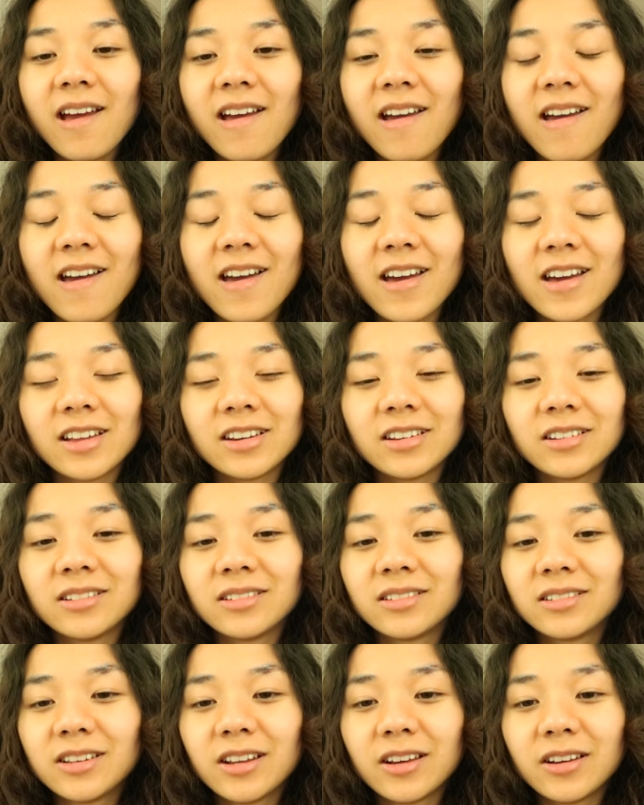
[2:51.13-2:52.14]

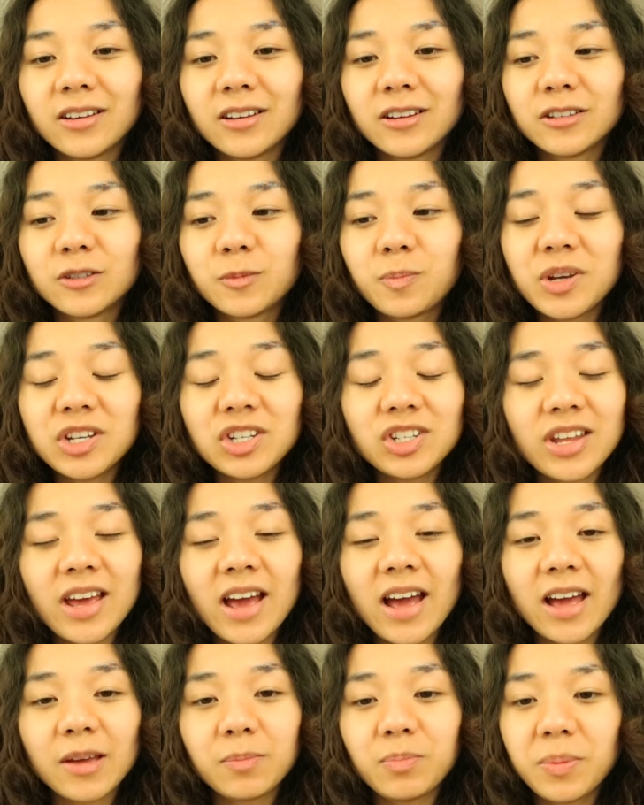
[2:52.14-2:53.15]
and the speech
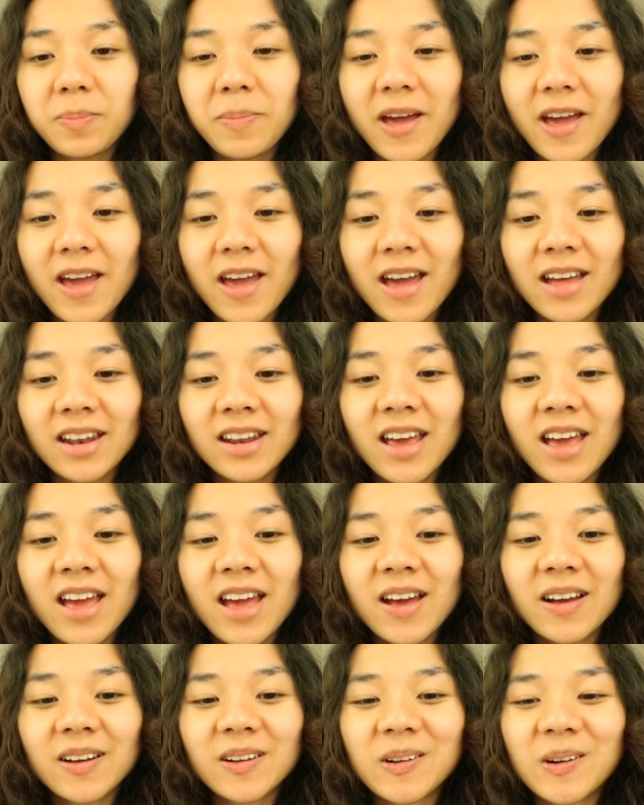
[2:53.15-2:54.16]
that I prepared
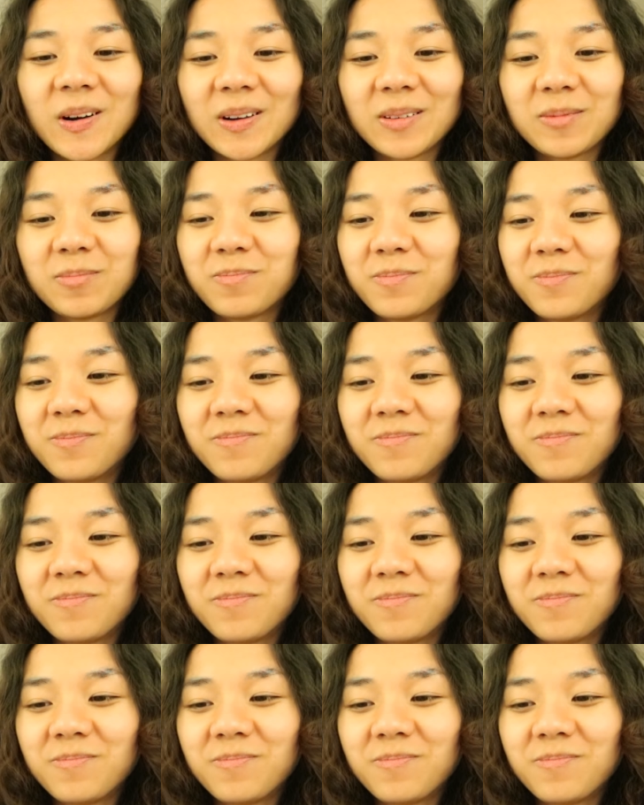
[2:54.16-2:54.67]
got